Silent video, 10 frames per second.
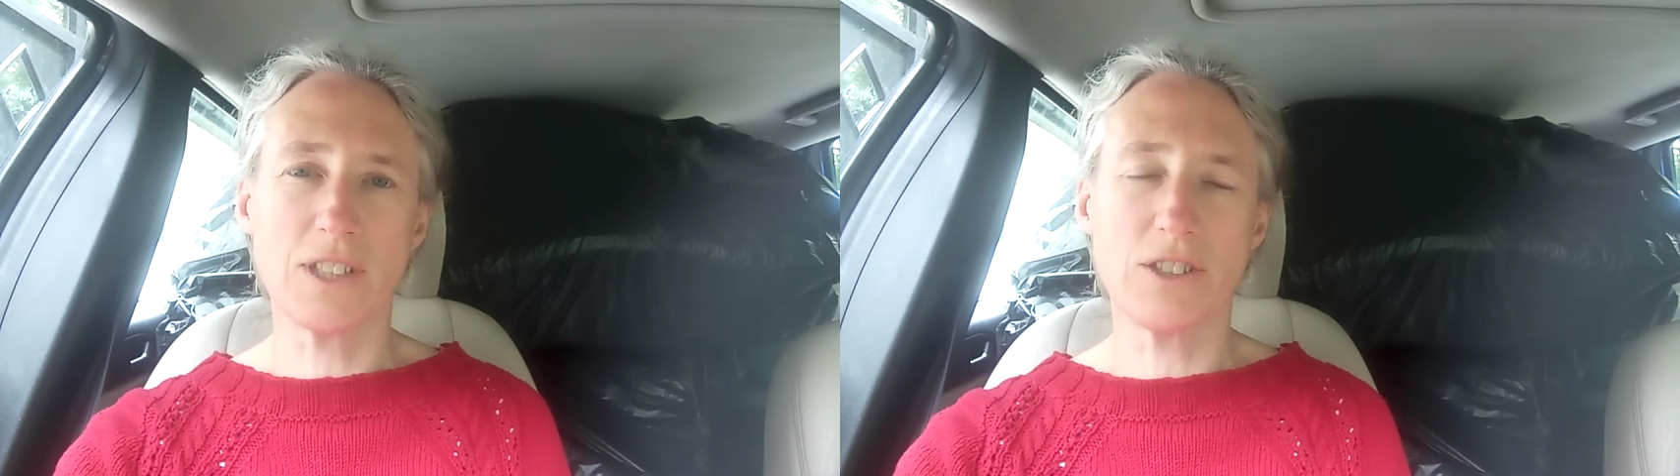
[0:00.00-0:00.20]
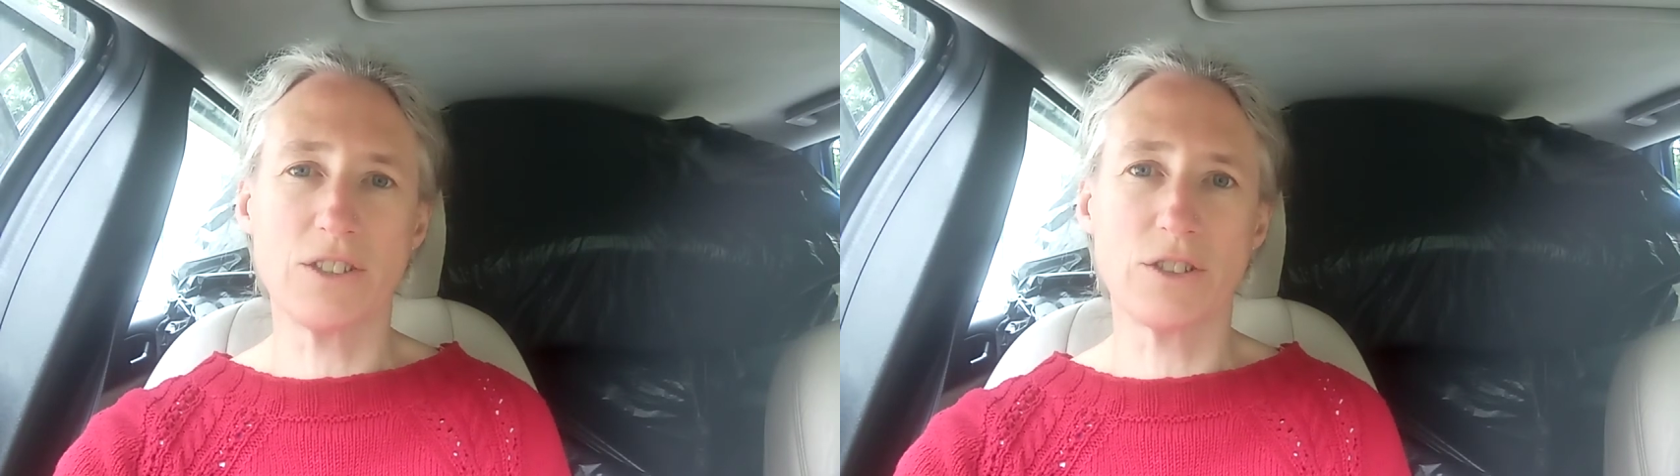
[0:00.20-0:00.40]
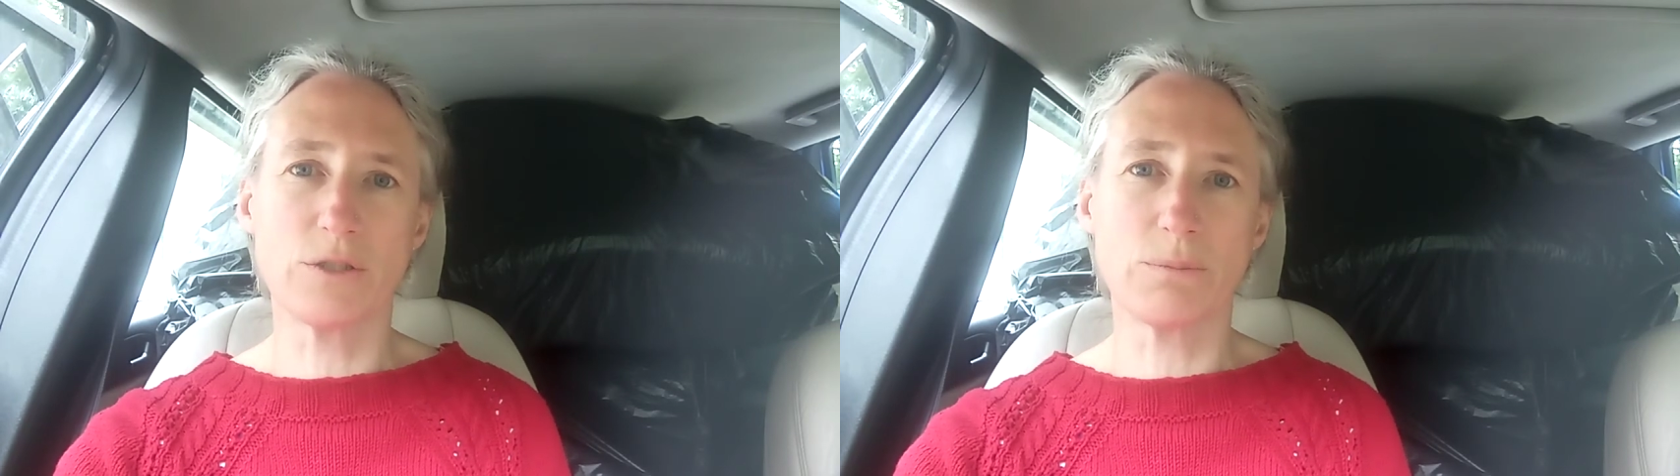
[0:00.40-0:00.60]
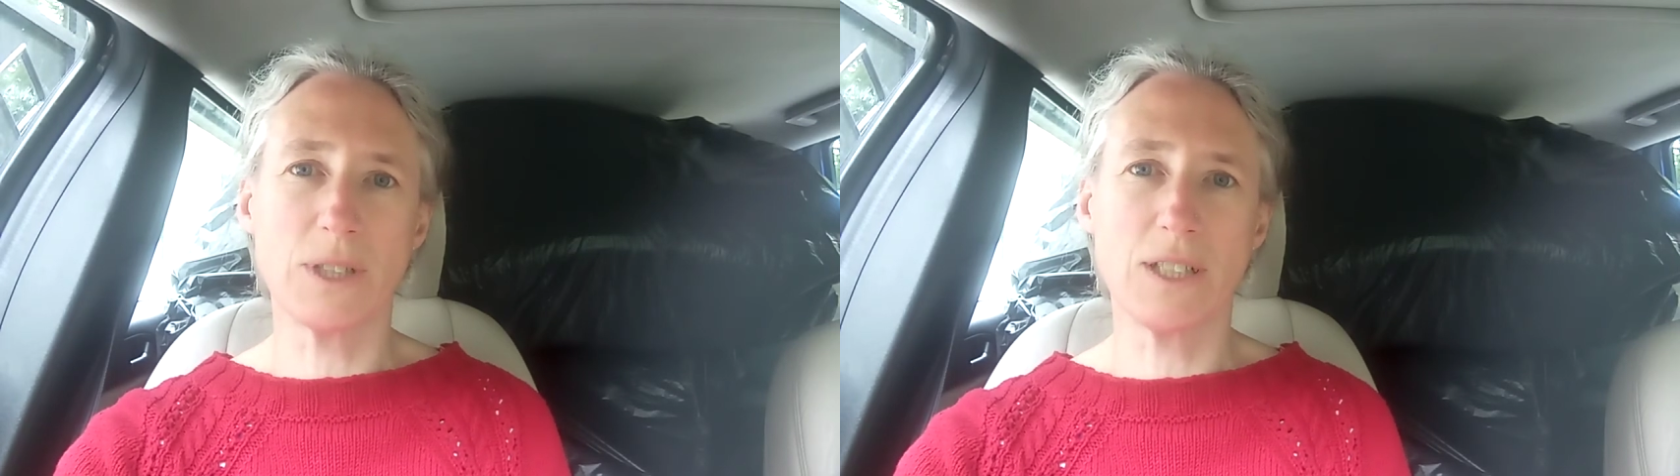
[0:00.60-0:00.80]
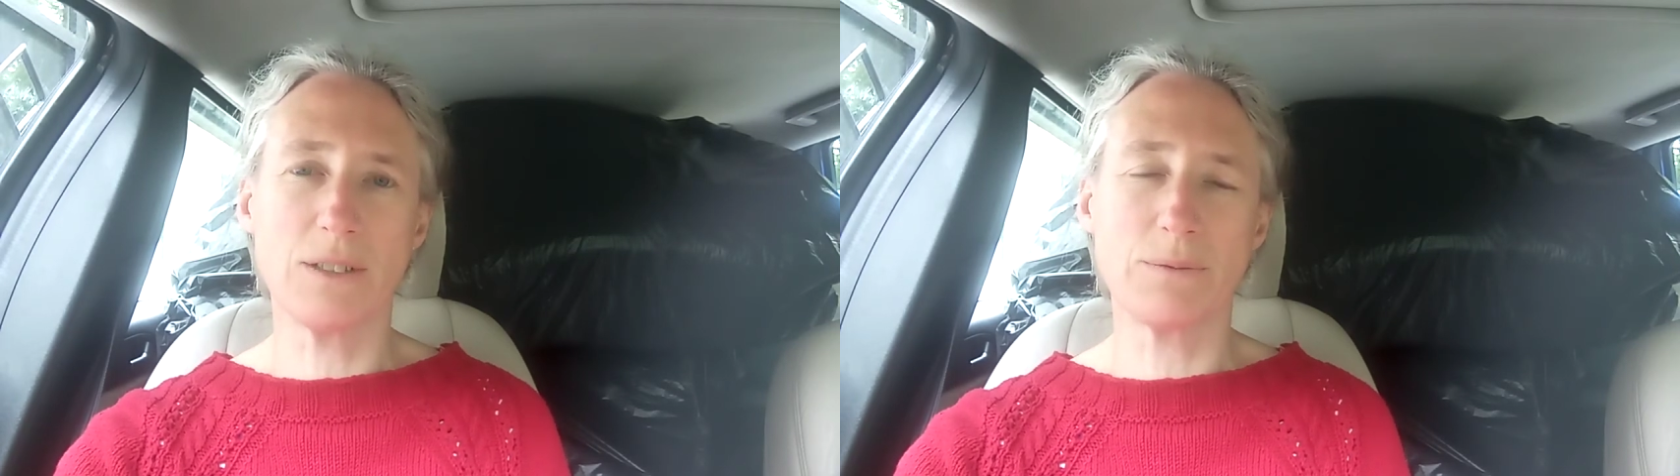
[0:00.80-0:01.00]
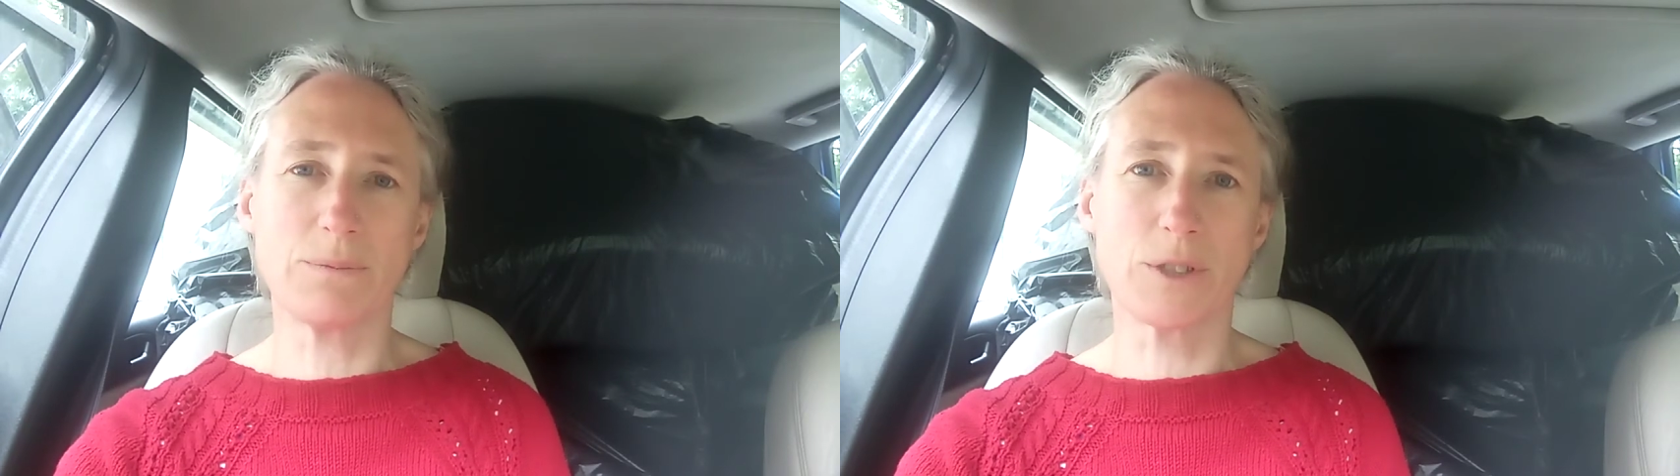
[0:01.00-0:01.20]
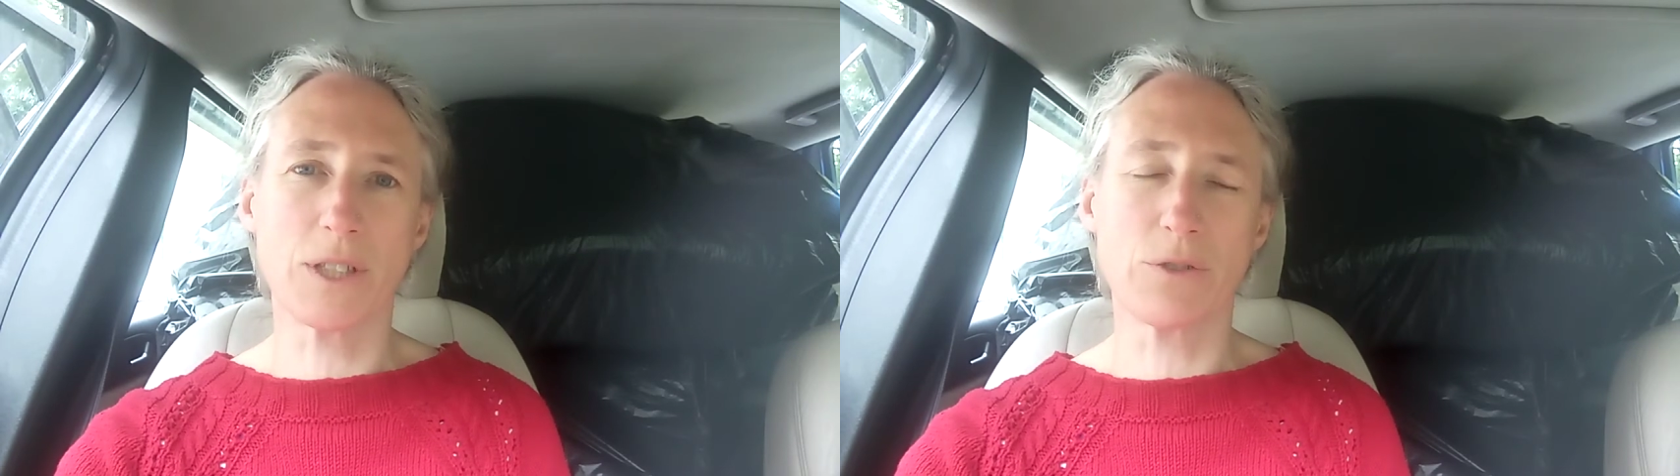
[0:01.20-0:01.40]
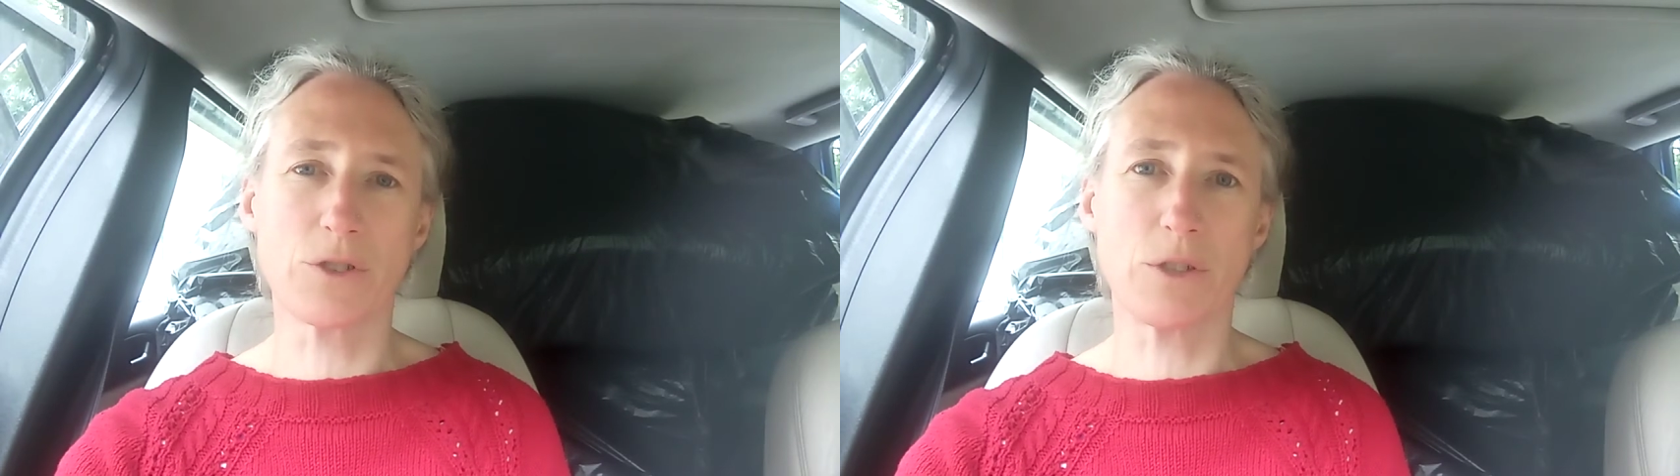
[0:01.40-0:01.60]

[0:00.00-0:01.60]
she told me what I thought